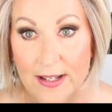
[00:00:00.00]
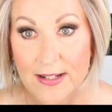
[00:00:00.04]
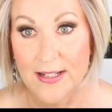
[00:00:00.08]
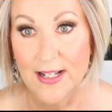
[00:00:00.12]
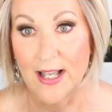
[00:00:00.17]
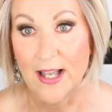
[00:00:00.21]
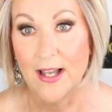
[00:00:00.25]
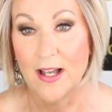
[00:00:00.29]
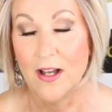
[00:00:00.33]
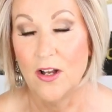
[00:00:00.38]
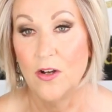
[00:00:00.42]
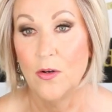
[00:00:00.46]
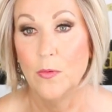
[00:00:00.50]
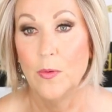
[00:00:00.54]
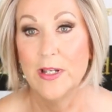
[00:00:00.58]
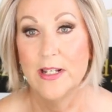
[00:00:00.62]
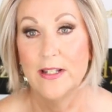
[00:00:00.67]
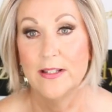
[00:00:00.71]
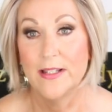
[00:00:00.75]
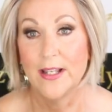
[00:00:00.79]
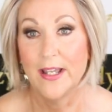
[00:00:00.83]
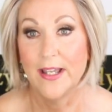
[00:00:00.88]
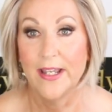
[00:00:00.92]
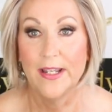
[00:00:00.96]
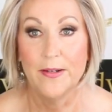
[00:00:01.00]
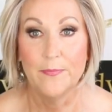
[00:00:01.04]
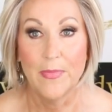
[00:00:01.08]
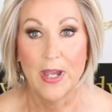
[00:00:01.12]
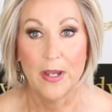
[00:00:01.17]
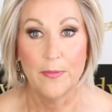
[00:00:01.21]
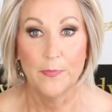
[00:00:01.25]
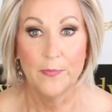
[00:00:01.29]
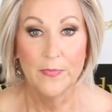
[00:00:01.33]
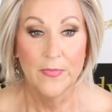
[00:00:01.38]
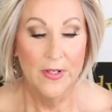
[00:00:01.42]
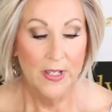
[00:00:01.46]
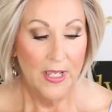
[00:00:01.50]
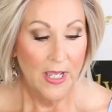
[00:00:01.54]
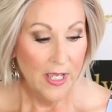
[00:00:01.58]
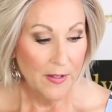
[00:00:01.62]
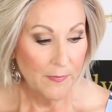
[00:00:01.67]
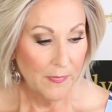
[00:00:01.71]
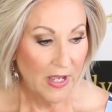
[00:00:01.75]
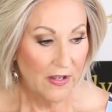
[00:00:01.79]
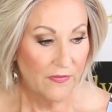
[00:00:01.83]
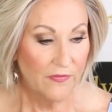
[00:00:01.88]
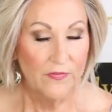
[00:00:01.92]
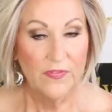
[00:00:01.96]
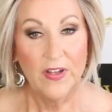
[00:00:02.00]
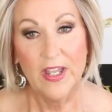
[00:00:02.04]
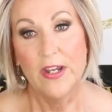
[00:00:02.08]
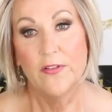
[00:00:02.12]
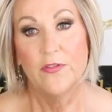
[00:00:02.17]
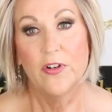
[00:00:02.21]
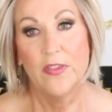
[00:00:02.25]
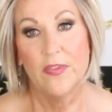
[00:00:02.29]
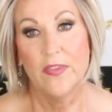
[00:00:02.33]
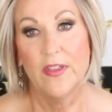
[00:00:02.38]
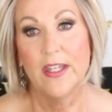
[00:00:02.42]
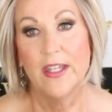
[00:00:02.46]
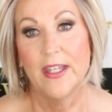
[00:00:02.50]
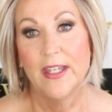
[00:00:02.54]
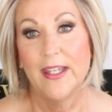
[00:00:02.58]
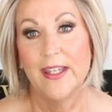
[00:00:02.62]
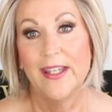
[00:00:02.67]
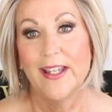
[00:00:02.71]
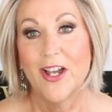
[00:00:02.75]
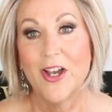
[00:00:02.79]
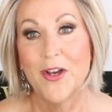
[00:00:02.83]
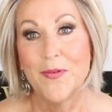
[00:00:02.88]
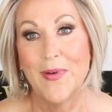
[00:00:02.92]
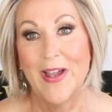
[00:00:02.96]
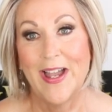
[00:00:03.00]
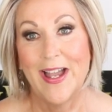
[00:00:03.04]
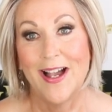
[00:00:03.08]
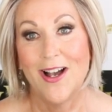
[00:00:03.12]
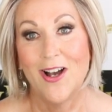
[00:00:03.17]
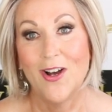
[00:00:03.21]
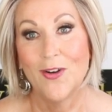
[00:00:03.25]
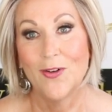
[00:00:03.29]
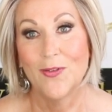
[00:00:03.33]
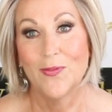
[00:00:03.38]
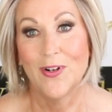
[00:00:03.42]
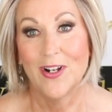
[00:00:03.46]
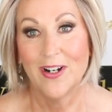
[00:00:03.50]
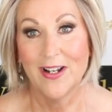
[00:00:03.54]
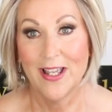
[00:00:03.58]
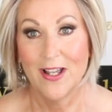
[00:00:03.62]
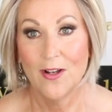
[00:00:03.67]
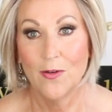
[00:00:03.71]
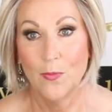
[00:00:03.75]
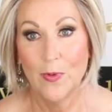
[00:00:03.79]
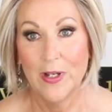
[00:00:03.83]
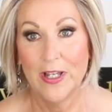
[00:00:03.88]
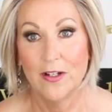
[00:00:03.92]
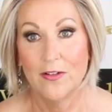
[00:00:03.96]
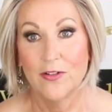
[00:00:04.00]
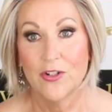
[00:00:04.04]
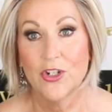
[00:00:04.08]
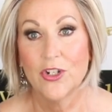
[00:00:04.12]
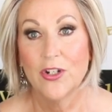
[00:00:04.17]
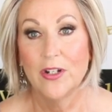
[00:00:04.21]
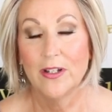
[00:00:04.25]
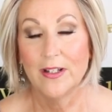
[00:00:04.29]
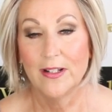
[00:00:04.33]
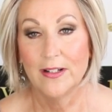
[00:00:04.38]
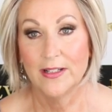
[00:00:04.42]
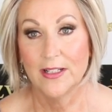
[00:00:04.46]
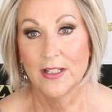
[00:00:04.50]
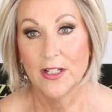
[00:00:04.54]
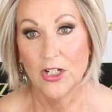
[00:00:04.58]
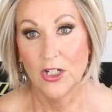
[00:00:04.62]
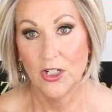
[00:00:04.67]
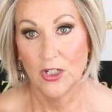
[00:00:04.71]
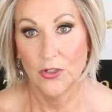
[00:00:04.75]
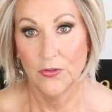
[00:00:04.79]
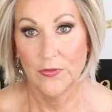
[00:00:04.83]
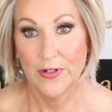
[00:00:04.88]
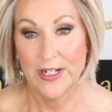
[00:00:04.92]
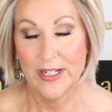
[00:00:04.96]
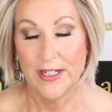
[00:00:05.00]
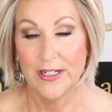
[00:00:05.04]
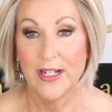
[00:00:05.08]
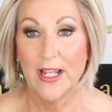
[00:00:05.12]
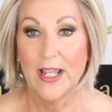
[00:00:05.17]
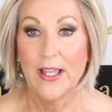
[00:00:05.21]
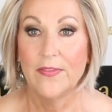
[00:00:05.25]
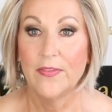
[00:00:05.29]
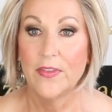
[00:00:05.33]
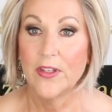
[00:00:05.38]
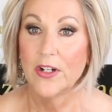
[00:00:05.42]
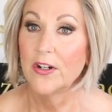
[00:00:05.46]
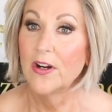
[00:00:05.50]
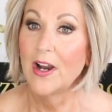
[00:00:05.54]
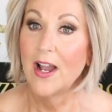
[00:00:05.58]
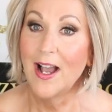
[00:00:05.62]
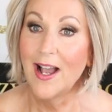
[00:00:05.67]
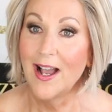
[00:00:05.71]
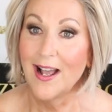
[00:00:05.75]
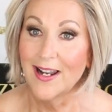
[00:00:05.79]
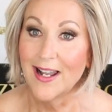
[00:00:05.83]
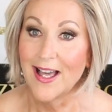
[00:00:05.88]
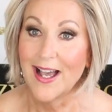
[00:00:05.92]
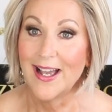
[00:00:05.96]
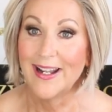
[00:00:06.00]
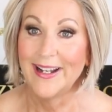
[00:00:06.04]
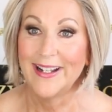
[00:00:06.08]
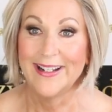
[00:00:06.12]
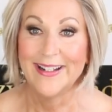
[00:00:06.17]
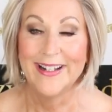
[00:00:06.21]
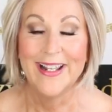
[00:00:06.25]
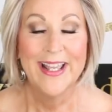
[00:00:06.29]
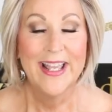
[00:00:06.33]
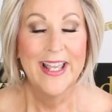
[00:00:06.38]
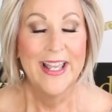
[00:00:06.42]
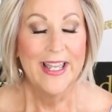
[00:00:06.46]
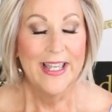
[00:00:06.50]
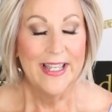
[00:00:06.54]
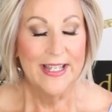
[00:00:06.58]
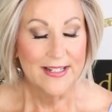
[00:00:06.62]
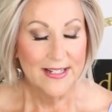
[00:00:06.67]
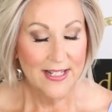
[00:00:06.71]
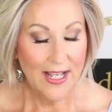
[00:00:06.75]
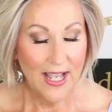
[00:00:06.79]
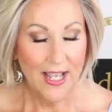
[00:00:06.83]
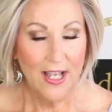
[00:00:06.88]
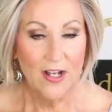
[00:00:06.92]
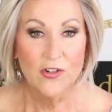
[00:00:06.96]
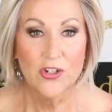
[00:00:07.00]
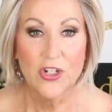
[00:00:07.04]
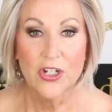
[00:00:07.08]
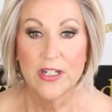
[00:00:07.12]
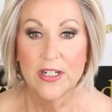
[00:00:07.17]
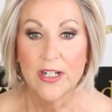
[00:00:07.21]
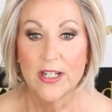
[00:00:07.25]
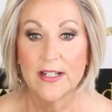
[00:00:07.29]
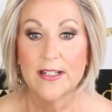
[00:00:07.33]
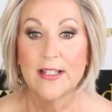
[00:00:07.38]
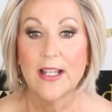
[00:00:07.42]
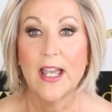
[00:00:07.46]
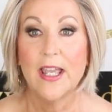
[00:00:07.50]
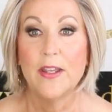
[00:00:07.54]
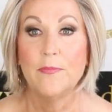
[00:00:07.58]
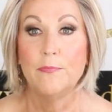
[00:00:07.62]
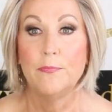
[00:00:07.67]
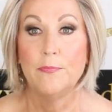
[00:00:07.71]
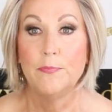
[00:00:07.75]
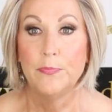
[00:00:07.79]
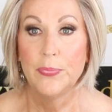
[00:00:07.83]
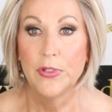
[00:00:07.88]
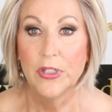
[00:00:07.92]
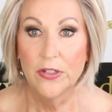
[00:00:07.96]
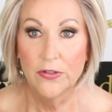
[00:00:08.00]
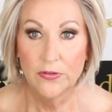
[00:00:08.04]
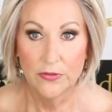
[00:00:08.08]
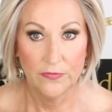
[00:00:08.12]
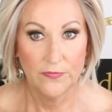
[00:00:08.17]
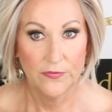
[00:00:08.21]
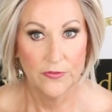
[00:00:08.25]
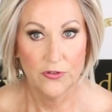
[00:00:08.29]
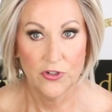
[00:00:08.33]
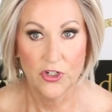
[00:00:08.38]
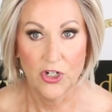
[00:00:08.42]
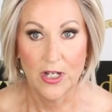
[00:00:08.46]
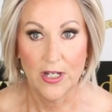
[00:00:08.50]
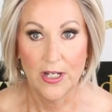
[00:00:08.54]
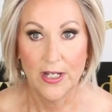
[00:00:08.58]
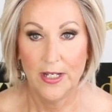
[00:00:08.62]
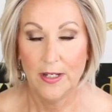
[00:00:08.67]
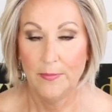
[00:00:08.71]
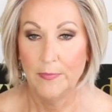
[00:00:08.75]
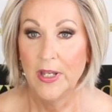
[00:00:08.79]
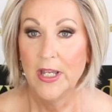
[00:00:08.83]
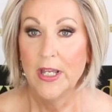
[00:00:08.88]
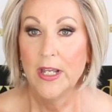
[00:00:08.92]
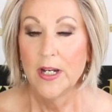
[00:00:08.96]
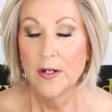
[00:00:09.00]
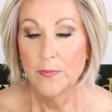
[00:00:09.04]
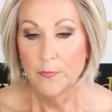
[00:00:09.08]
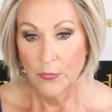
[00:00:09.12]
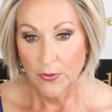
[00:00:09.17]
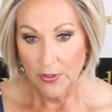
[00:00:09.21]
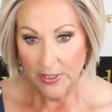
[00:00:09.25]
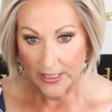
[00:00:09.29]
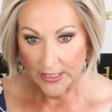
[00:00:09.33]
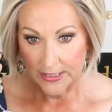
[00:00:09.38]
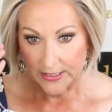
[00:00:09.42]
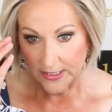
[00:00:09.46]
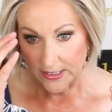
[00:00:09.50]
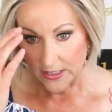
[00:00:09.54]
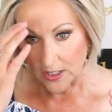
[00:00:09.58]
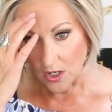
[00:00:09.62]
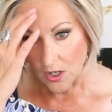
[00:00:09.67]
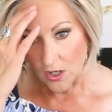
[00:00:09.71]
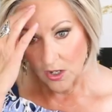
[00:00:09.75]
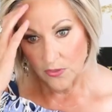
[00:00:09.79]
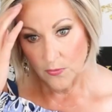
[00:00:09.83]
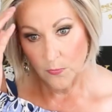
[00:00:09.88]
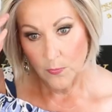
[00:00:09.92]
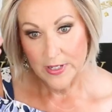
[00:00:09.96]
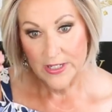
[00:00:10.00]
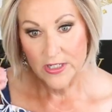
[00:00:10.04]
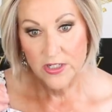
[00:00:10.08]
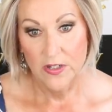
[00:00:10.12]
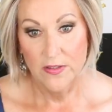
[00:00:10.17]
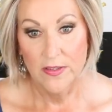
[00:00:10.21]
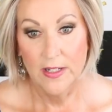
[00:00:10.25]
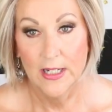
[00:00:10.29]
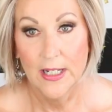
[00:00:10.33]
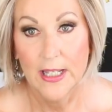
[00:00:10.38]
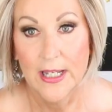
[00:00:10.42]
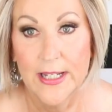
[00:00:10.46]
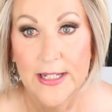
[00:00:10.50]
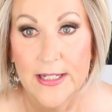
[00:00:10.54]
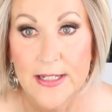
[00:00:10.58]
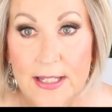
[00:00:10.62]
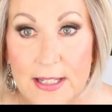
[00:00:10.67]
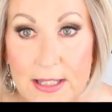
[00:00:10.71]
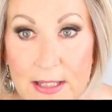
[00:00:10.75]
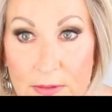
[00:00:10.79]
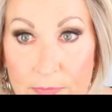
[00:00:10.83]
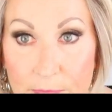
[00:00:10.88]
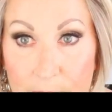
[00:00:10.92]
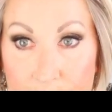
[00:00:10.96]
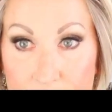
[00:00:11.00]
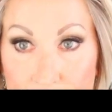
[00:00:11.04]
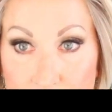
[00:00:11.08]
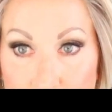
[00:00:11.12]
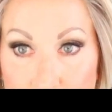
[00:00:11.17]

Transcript: as I always say, my, my favorite thing about Raquel Welch coloring and their highlighting is how she does a beautiful job bringing it all the way to the lace